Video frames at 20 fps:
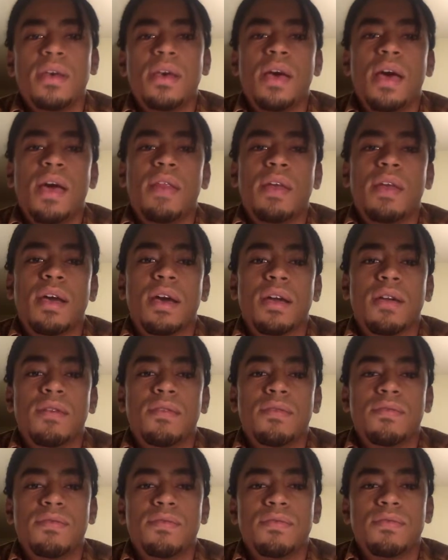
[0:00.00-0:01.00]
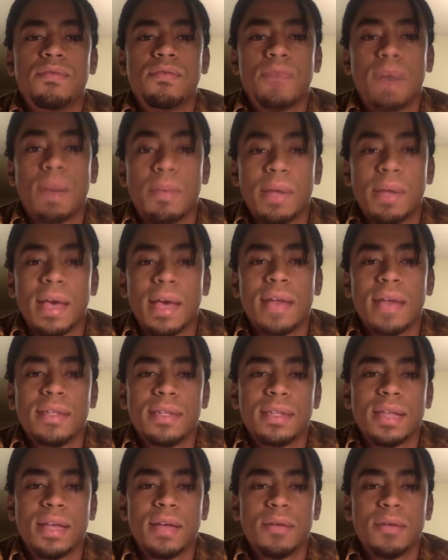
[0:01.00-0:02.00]
and then kind of
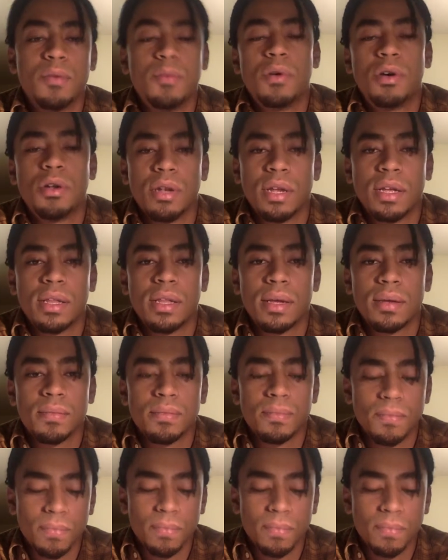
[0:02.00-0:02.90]
replicating that or modeling that.